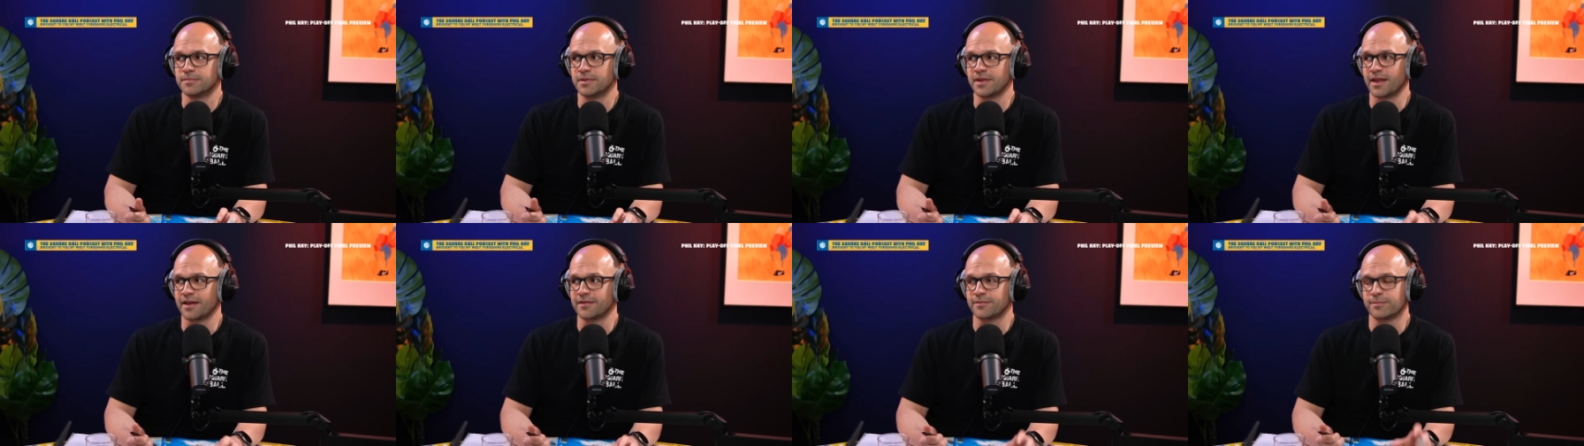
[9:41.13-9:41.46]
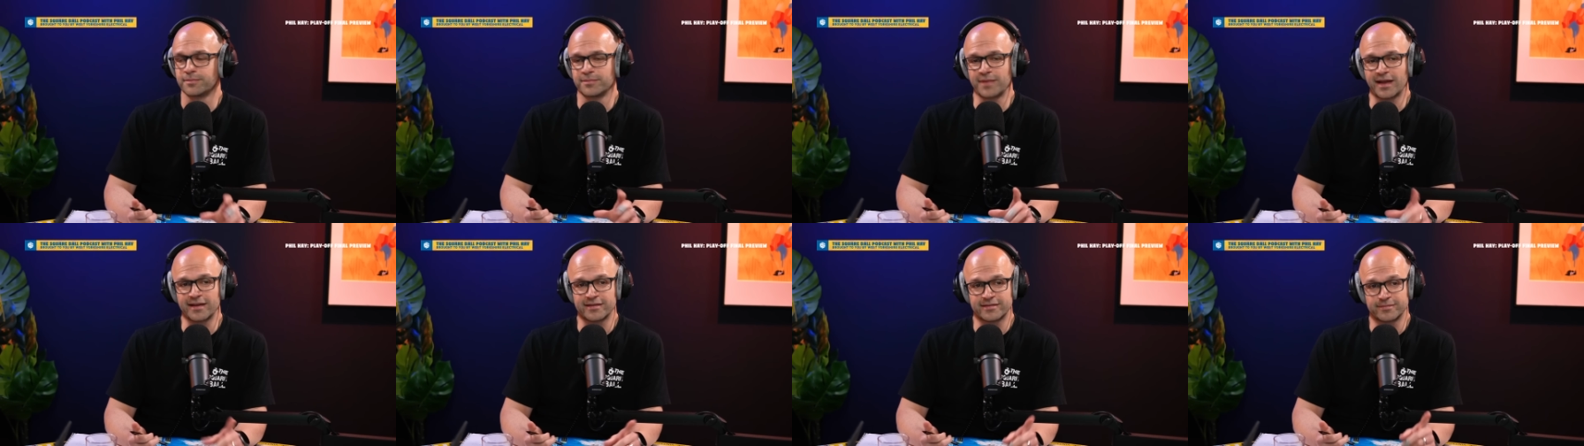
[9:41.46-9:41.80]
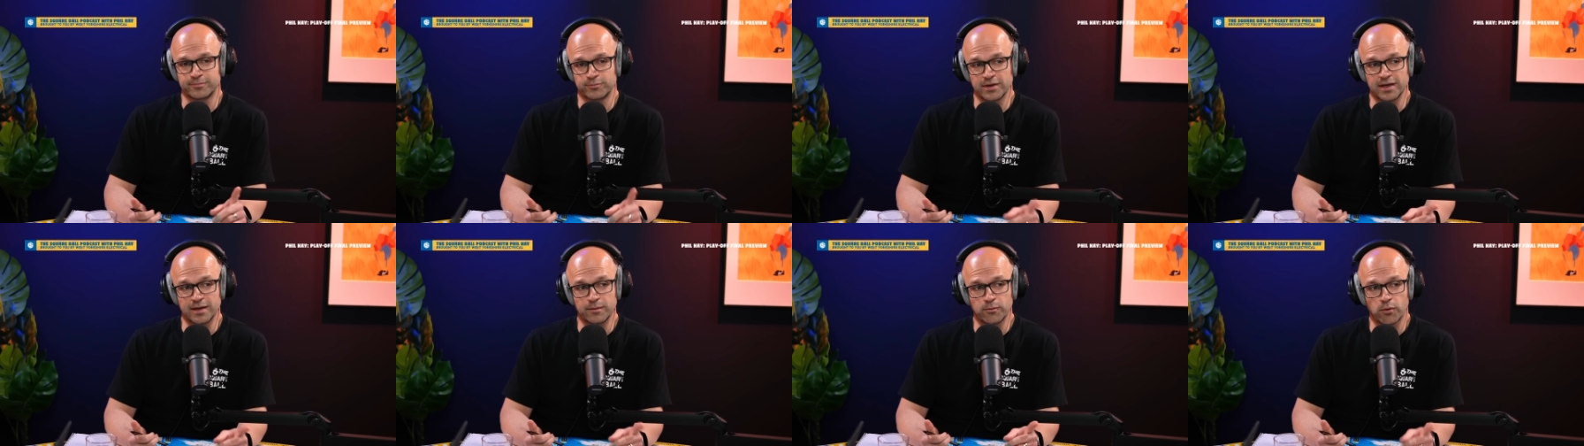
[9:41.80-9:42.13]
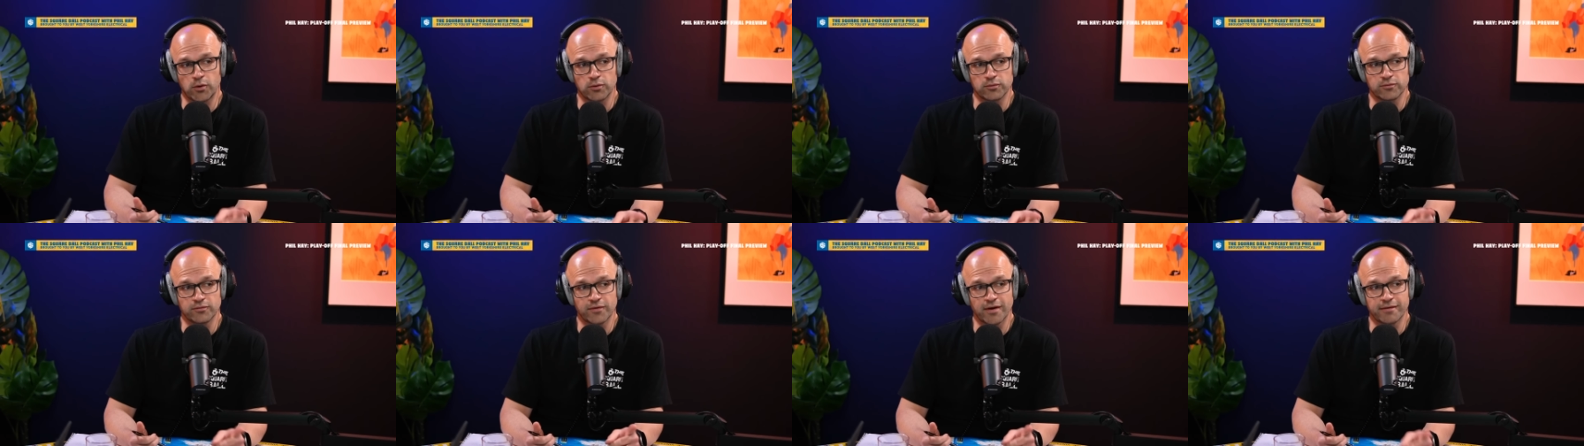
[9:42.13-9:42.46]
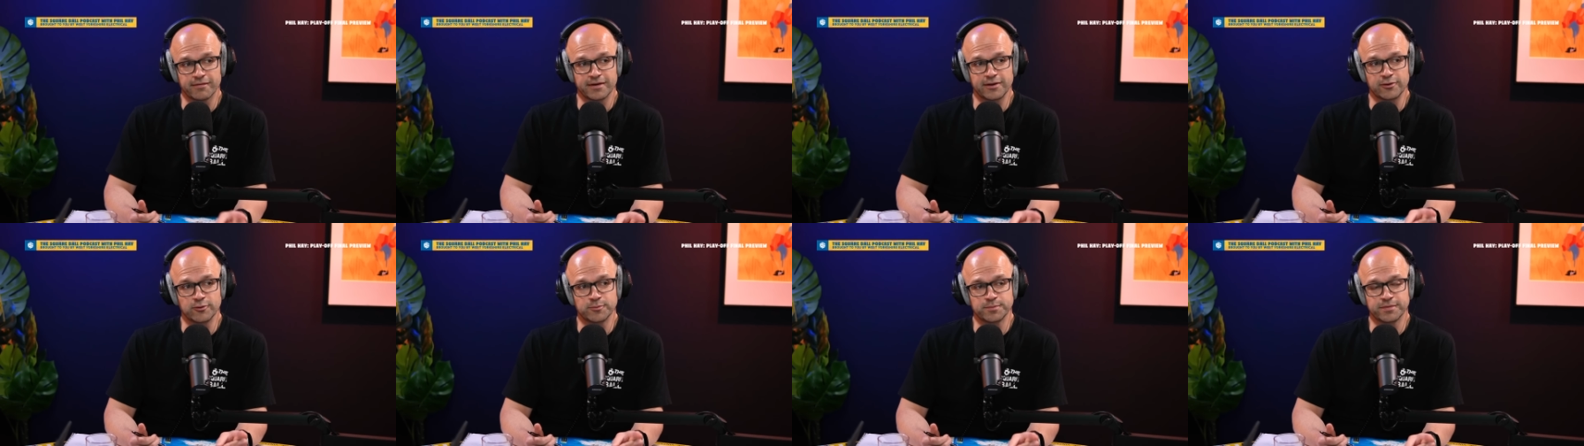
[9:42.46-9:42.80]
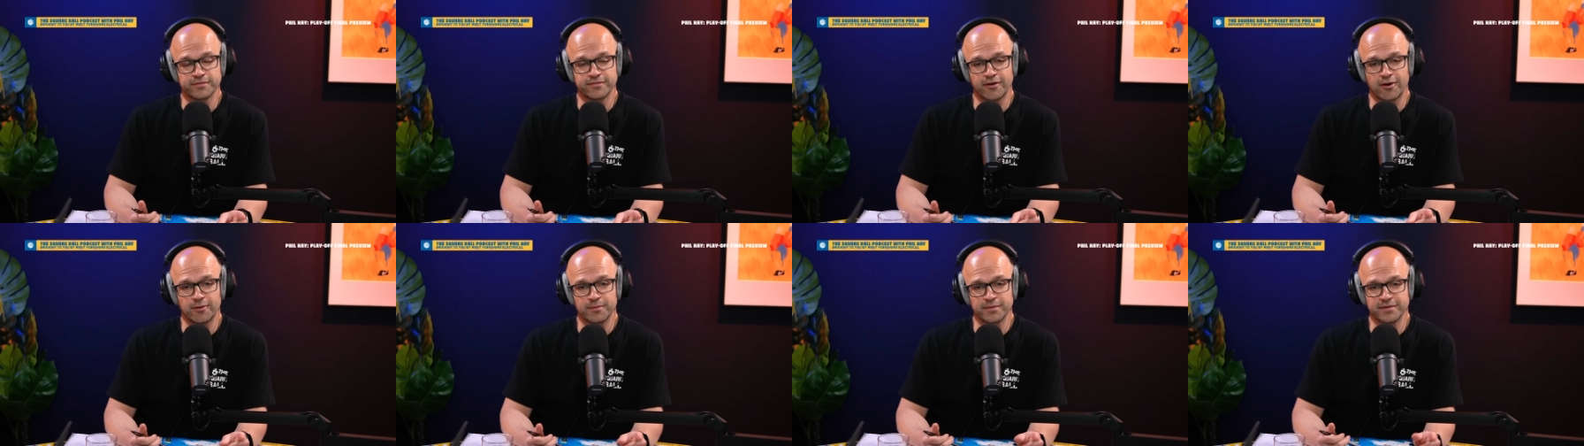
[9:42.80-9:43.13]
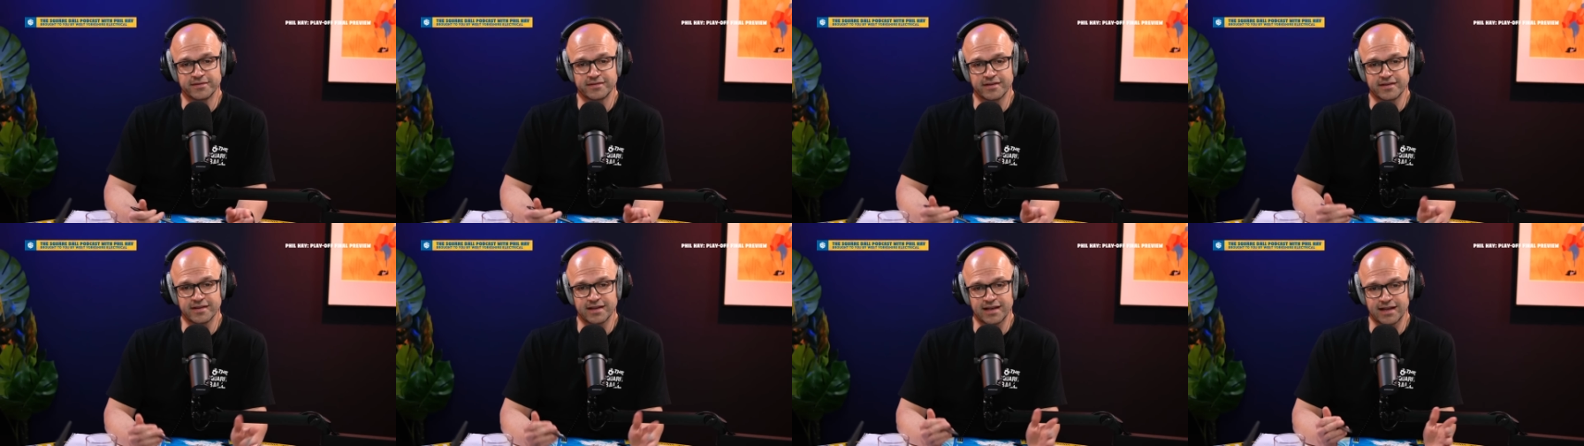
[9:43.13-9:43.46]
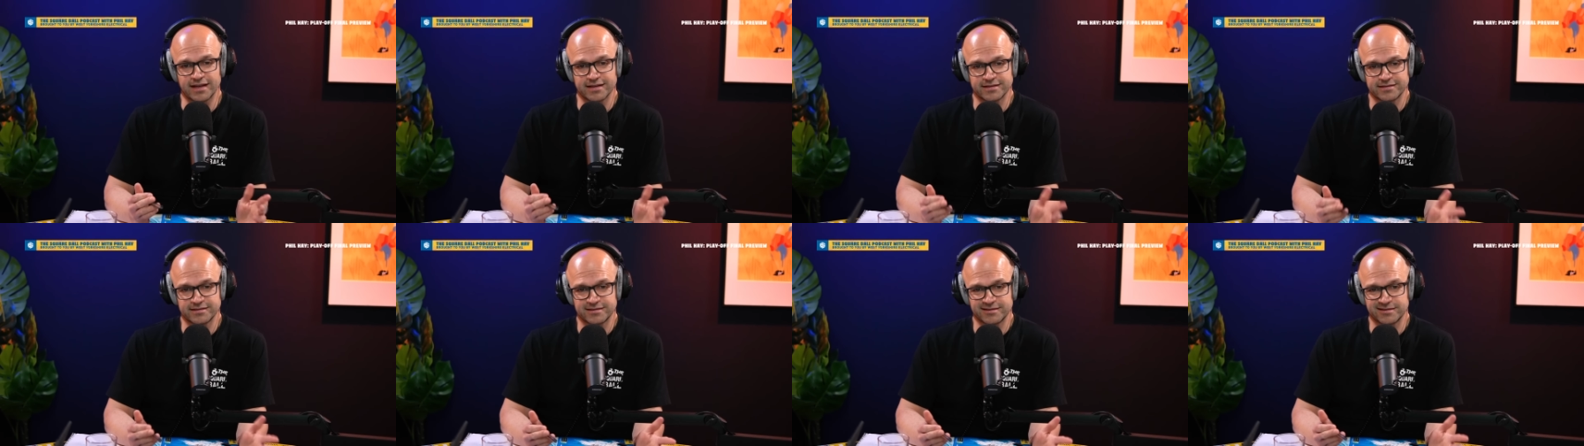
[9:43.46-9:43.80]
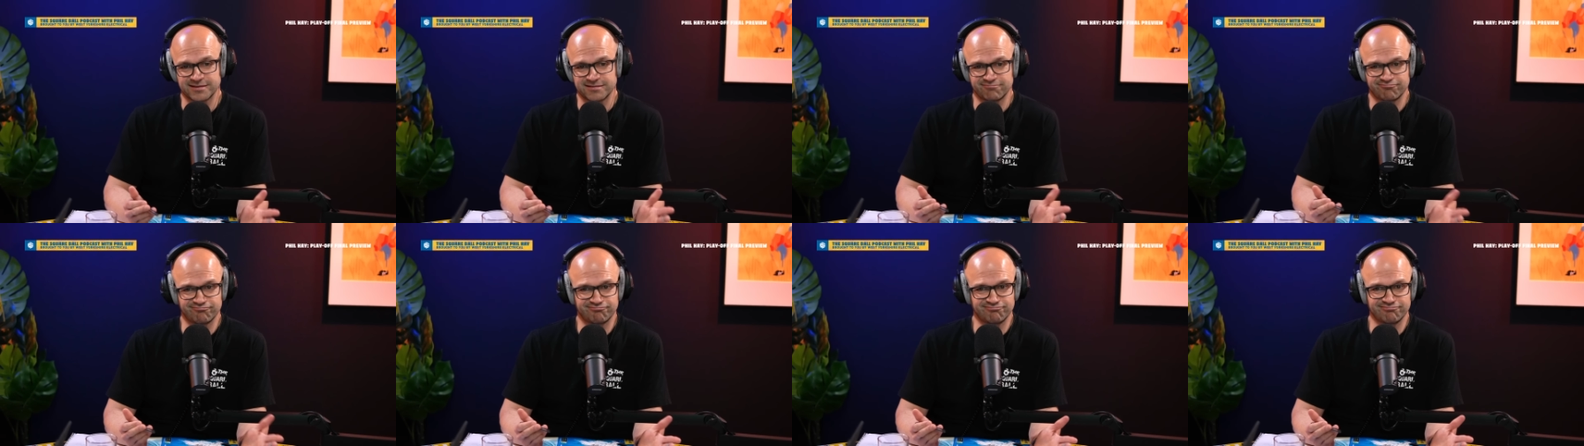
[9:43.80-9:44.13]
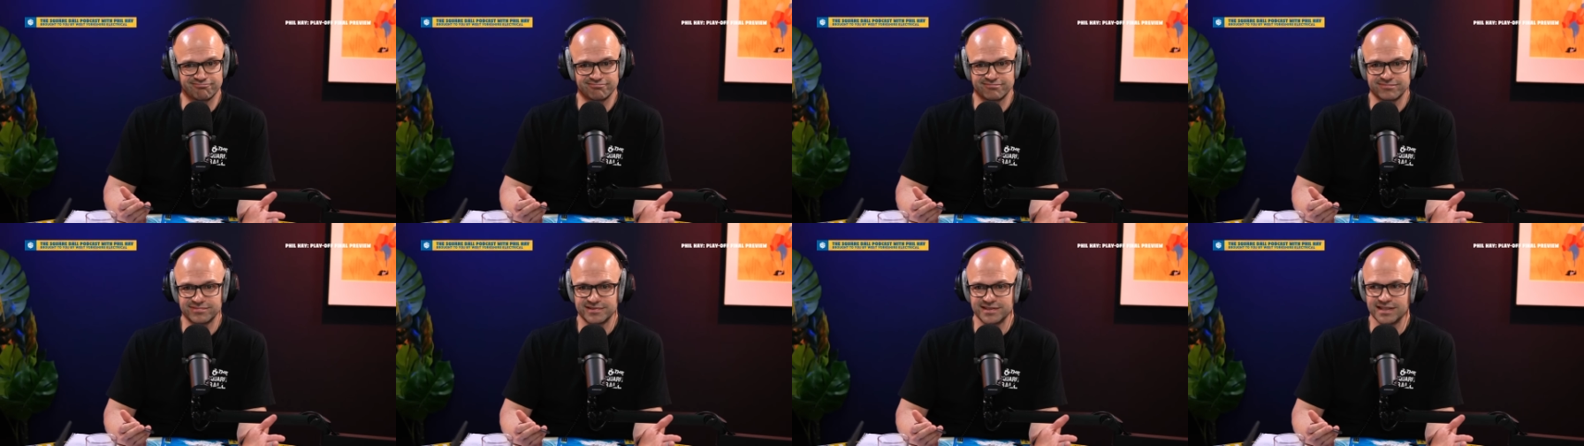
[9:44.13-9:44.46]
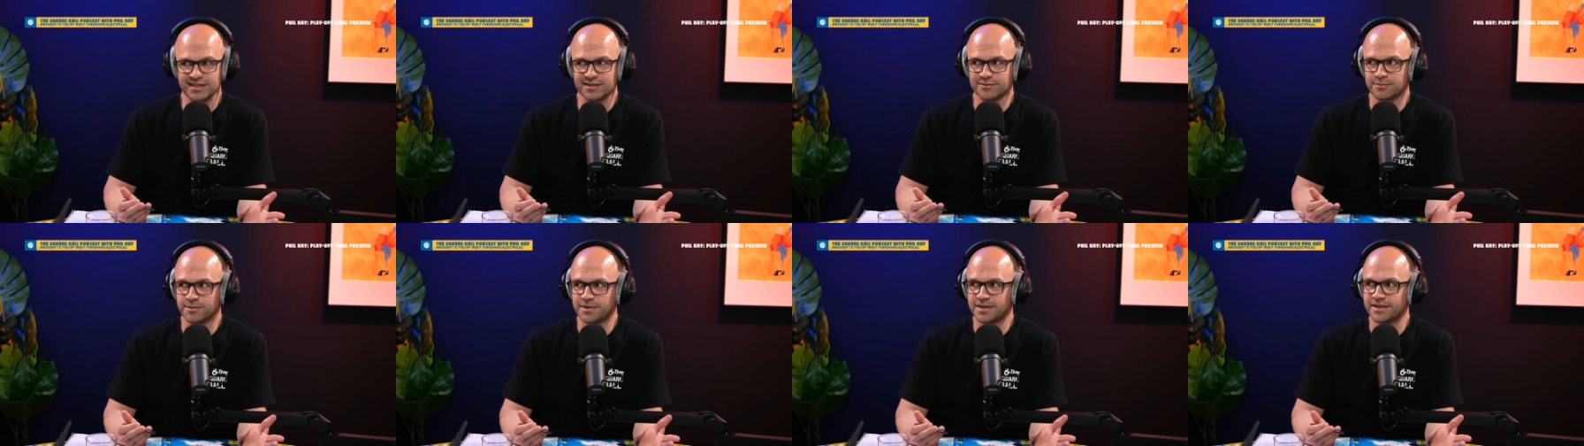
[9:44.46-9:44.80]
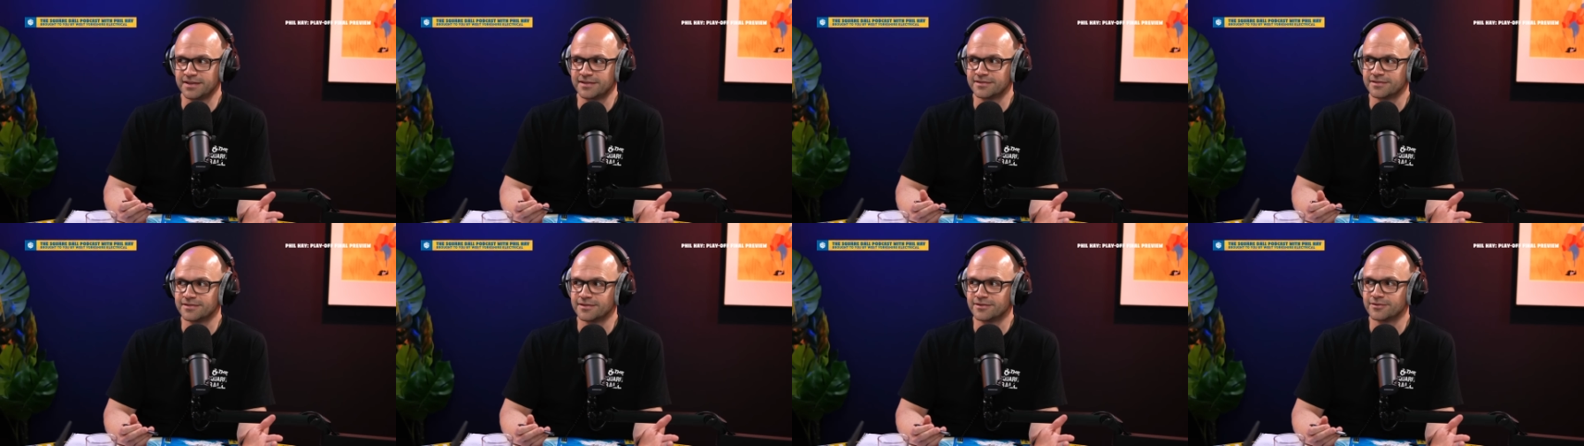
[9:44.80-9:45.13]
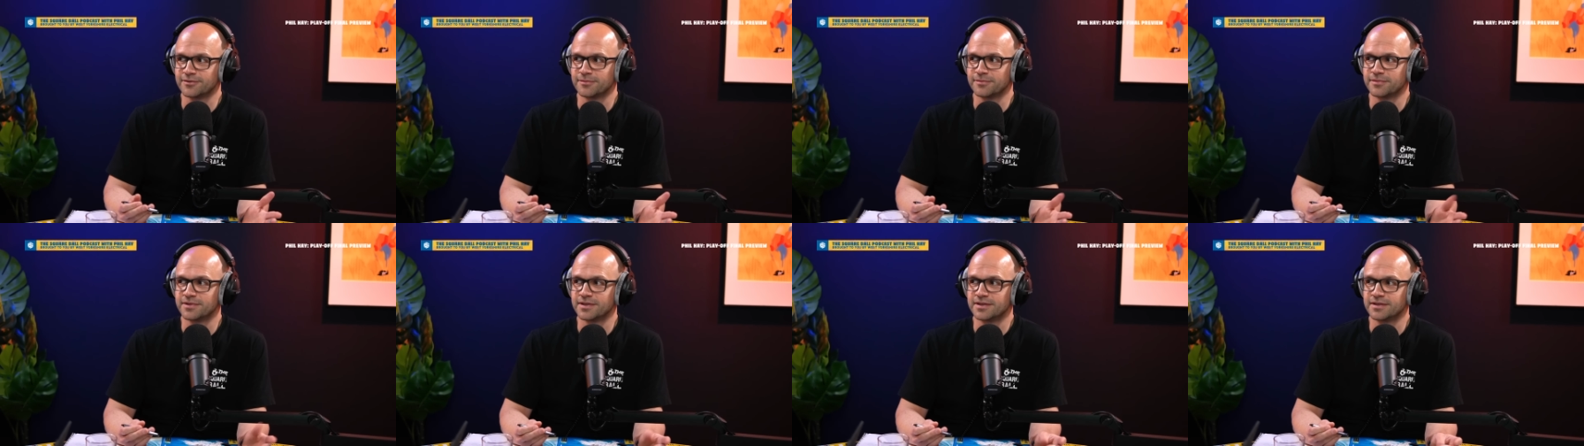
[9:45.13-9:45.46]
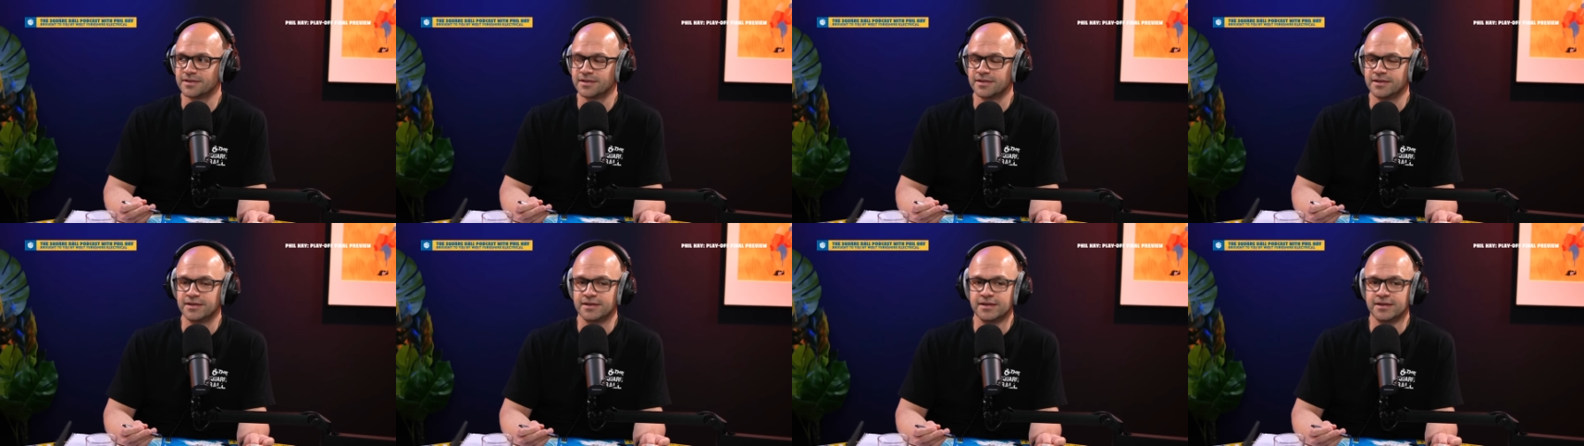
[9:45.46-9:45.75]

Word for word: but that's that's really one very good performance in the last six weeks or yep. something.